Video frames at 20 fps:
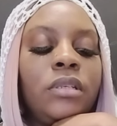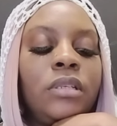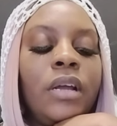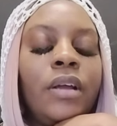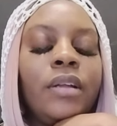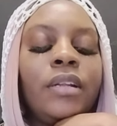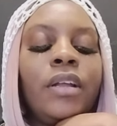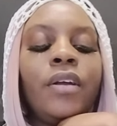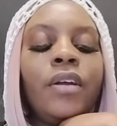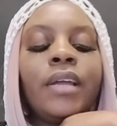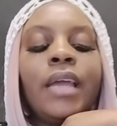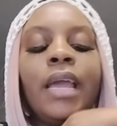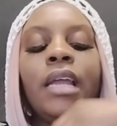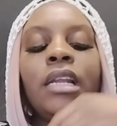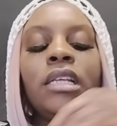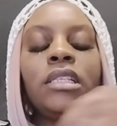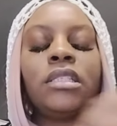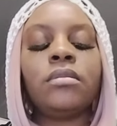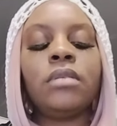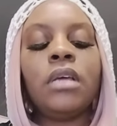They
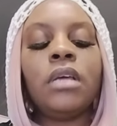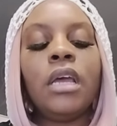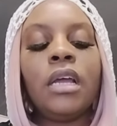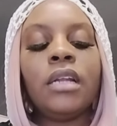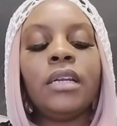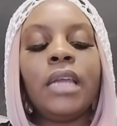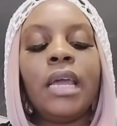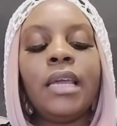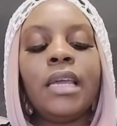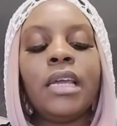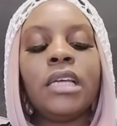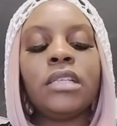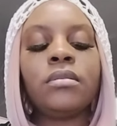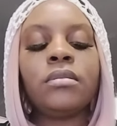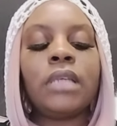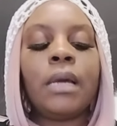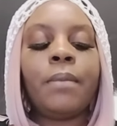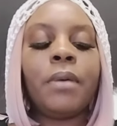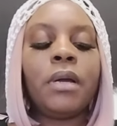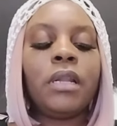getting some
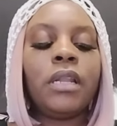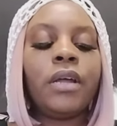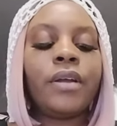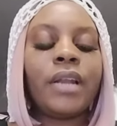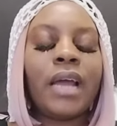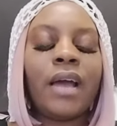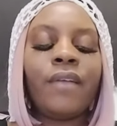type of clarity.